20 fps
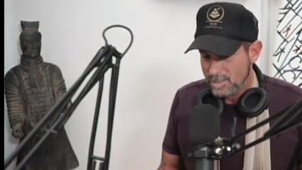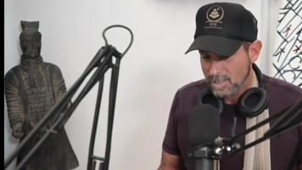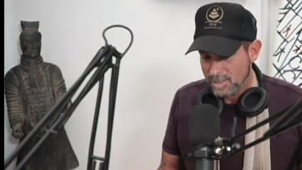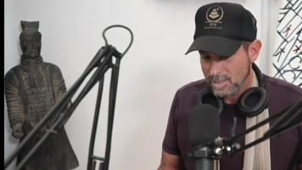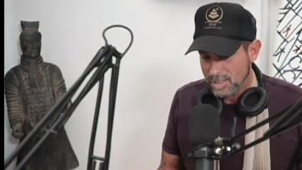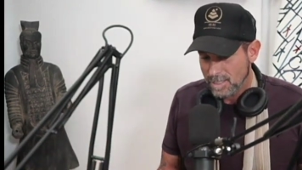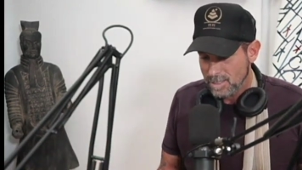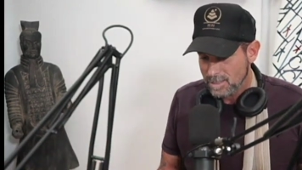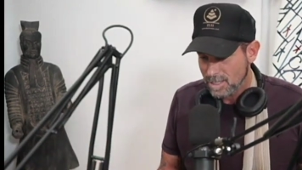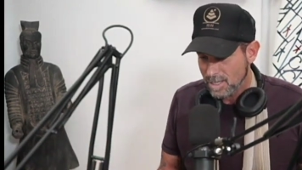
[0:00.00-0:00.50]
at
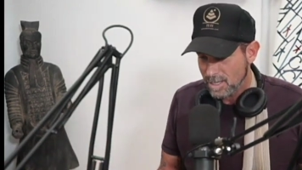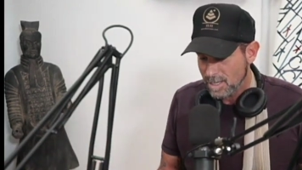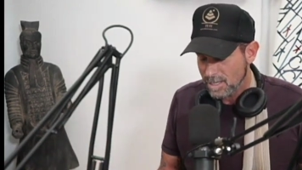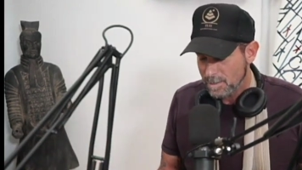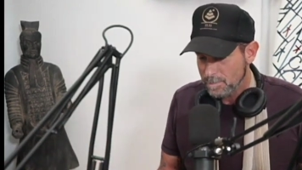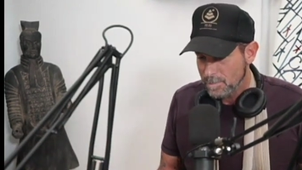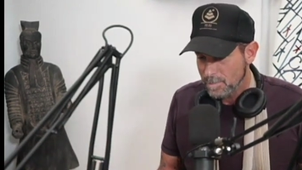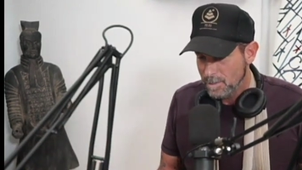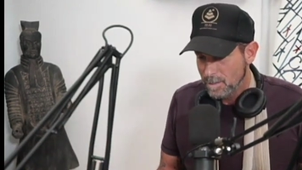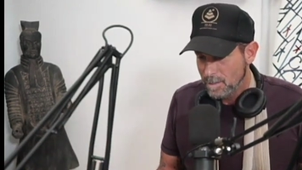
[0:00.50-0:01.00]
that
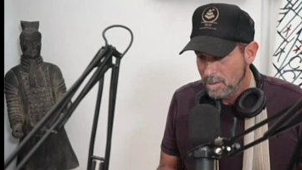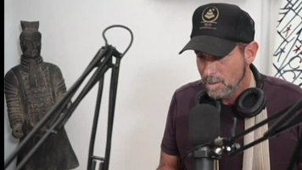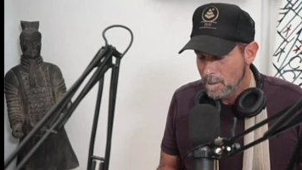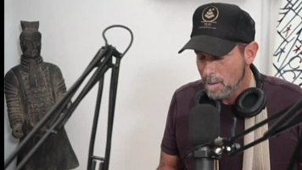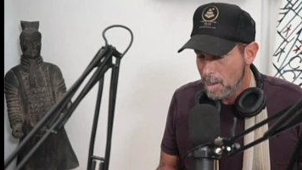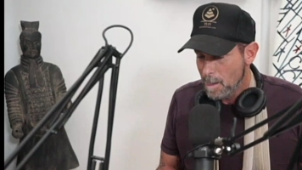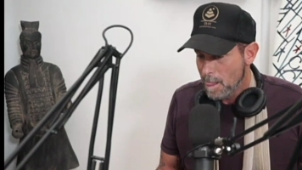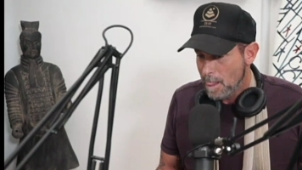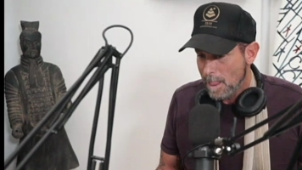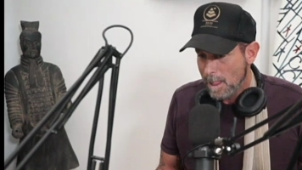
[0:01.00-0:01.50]
time.
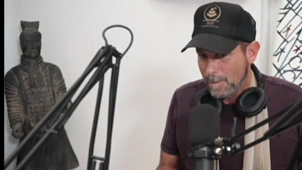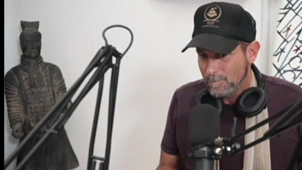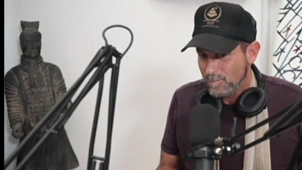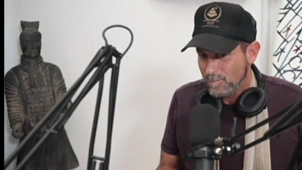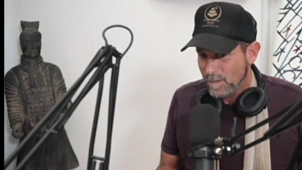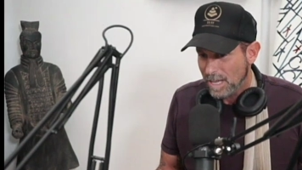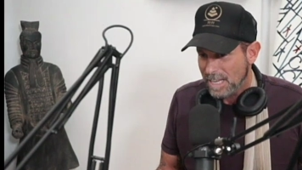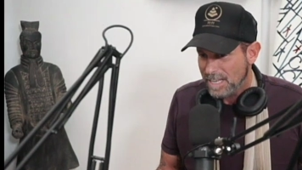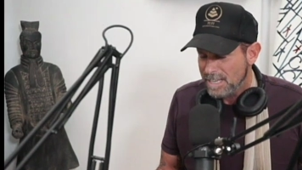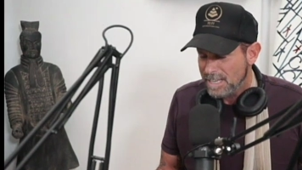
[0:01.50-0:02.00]

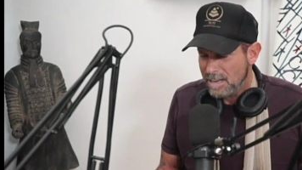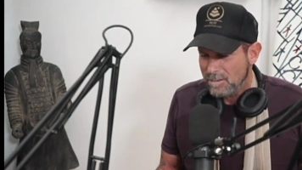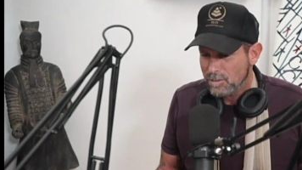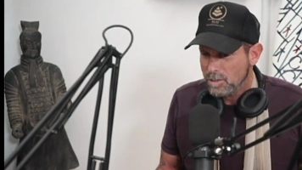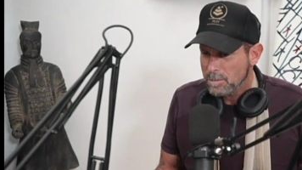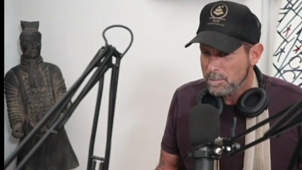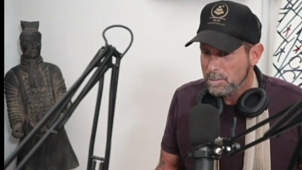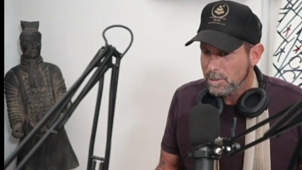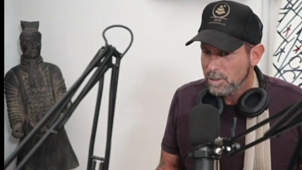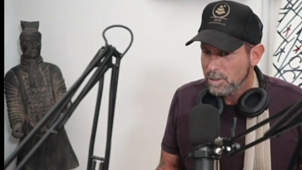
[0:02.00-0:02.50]
And never in
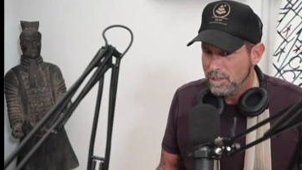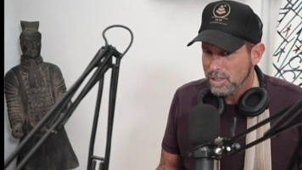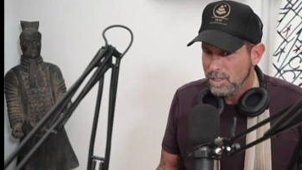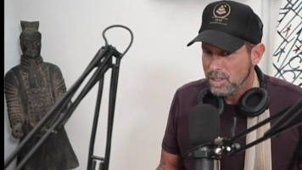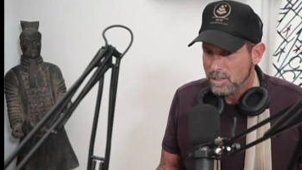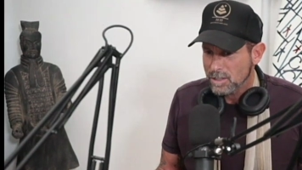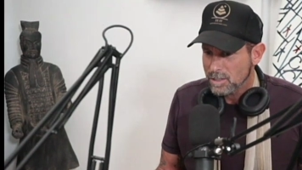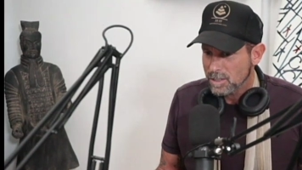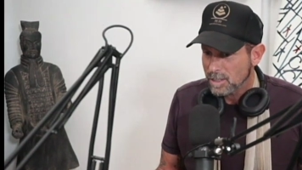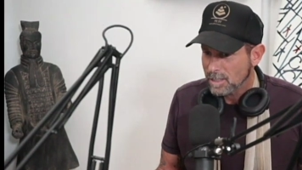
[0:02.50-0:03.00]
a million
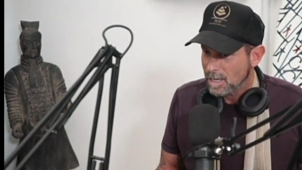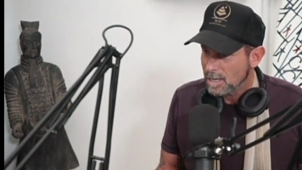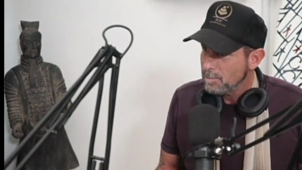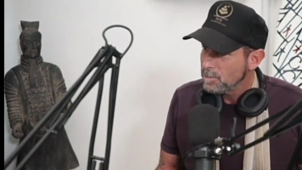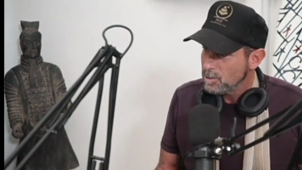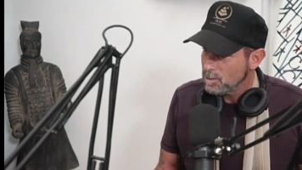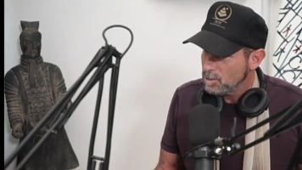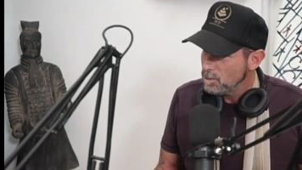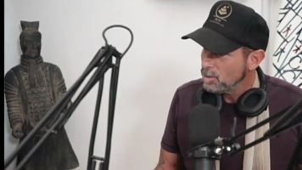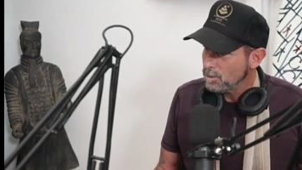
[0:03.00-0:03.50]
years. Like, I'm a
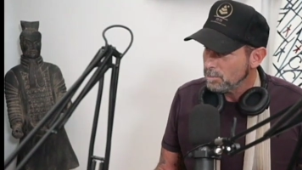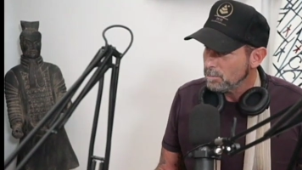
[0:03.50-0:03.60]
dude,